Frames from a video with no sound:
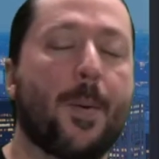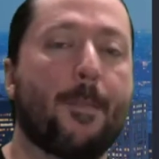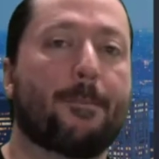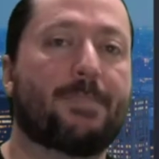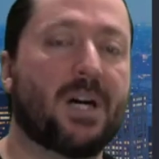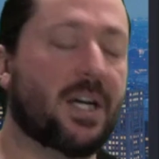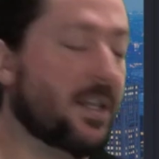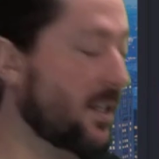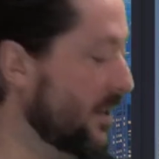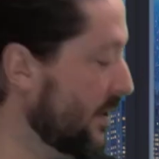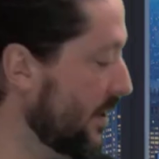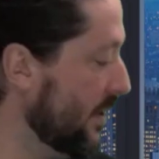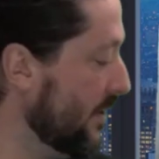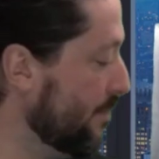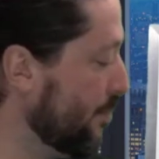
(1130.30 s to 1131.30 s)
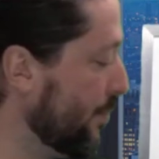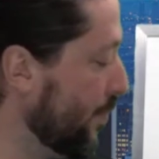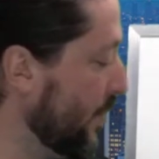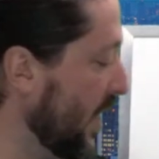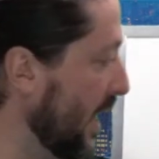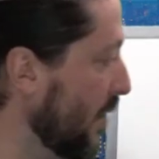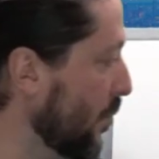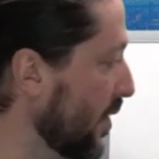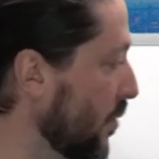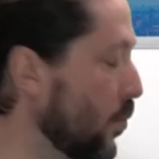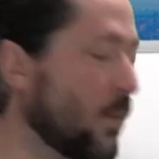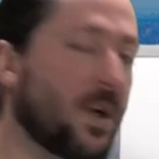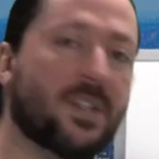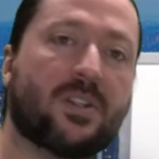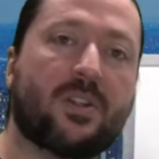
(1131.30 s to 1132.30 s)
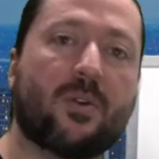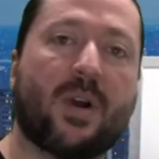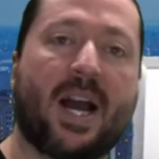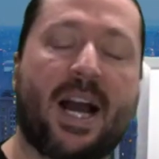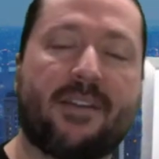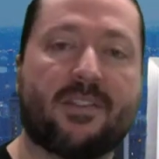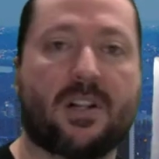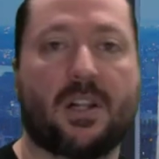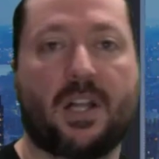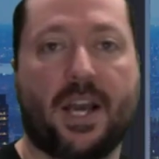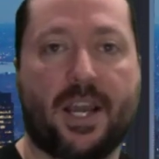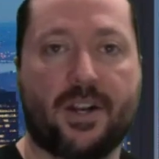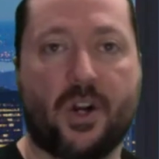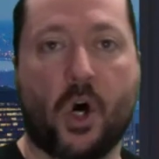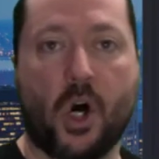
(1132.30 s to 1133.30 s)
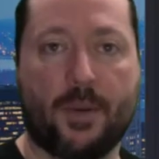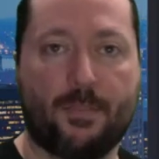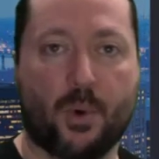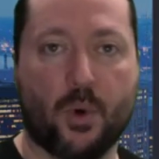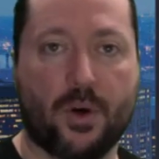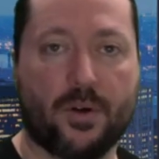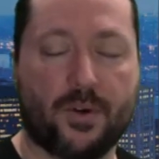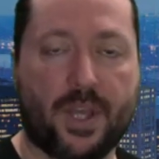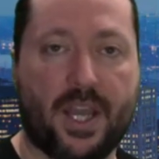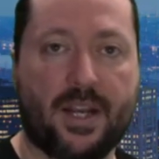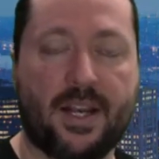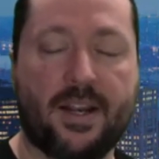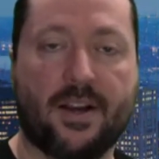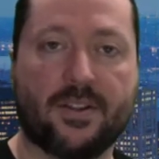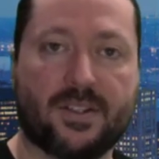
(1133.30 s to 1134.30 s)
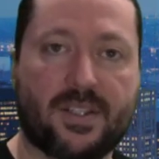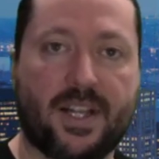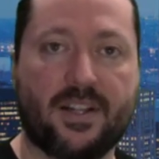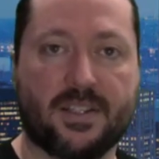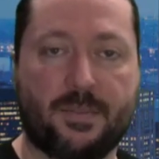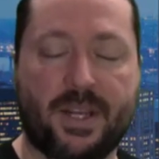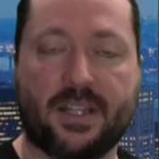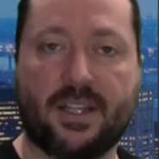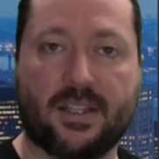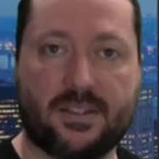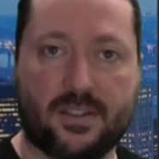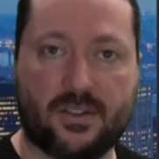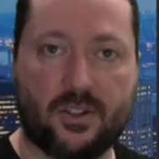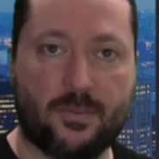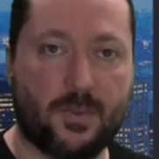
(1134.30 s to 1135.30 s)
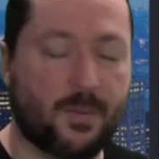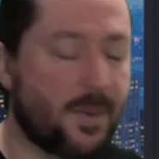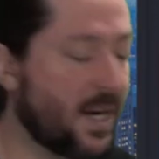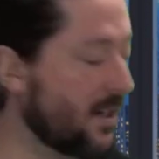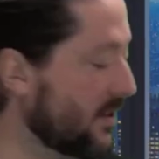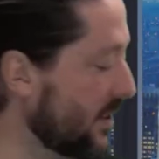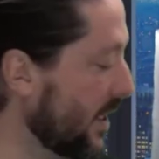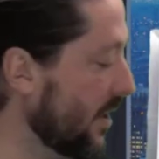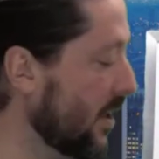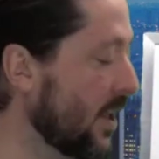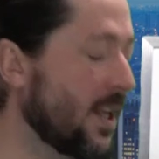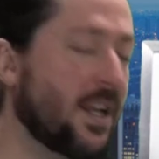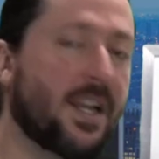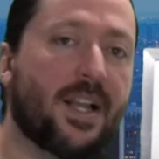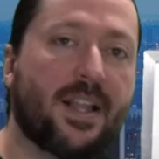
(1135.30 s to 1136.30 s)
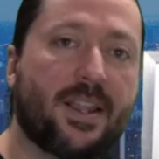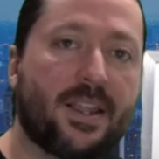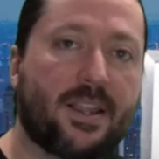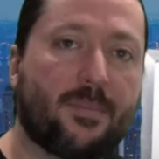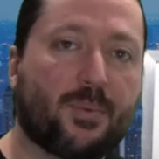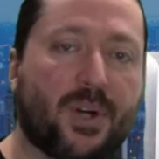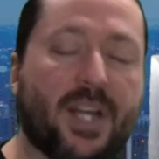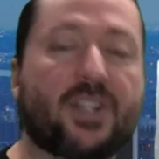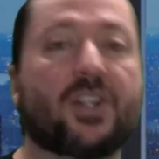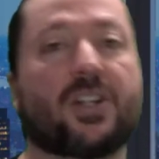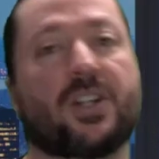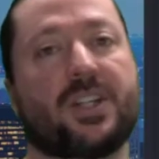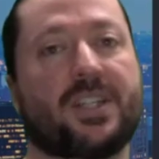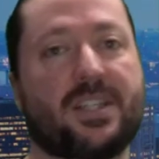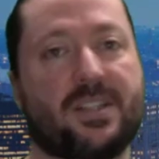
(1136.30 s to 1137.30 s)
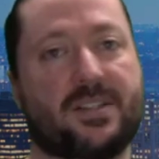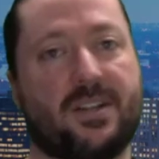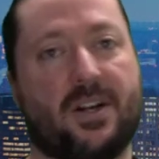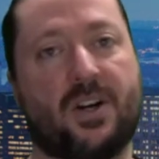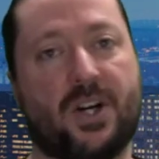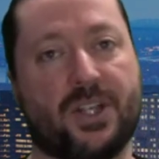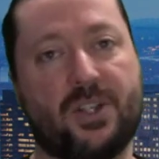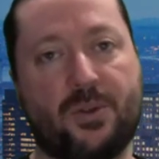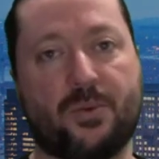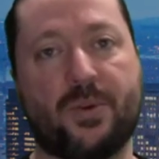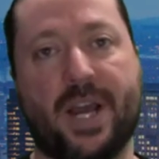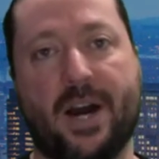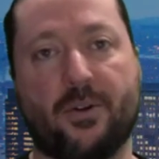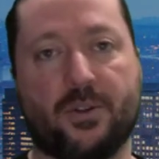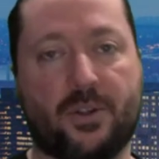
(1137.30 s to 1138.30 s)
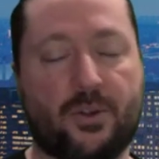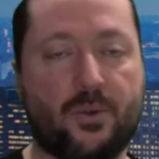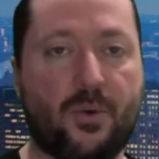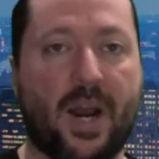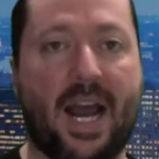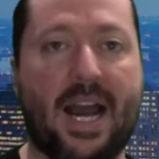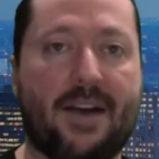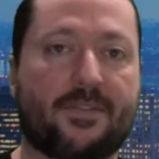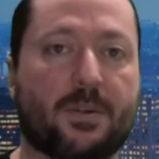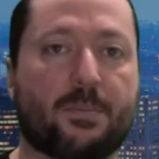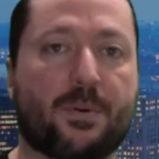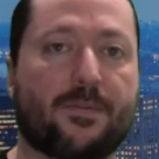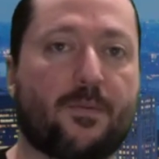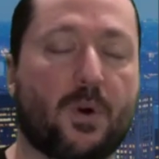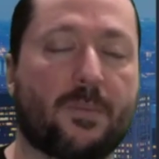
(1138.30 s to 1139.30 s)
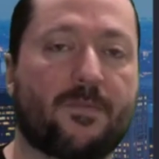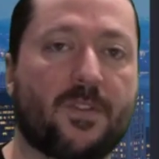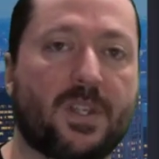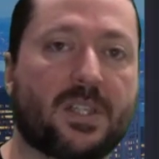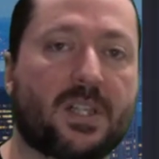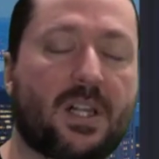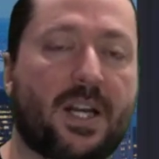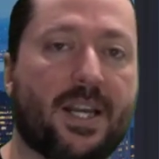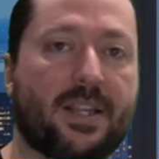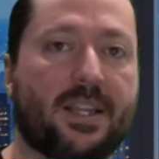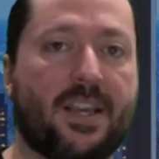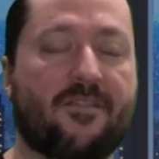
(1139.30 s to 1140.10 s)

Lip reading: But the thing with once you have a client on board, okay, now the sale's made, let's assume you made a sale. The pressure is on you now. You have to perform for this client.